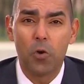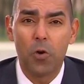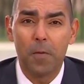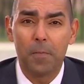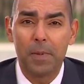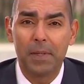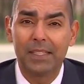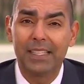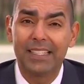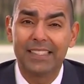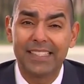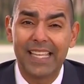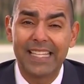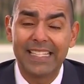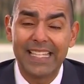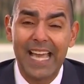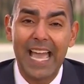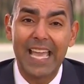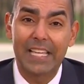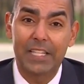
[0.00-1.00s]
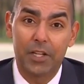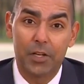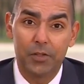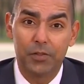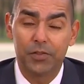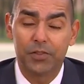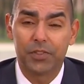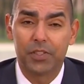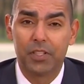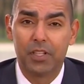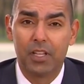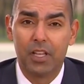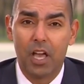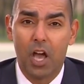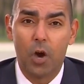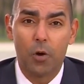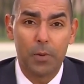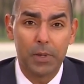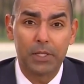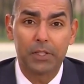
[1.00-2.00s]
who have been, let's say, diagnosed
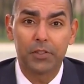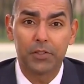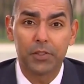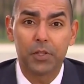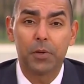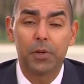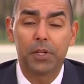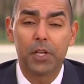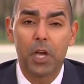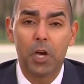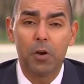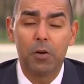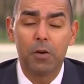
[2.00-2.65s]
a week or so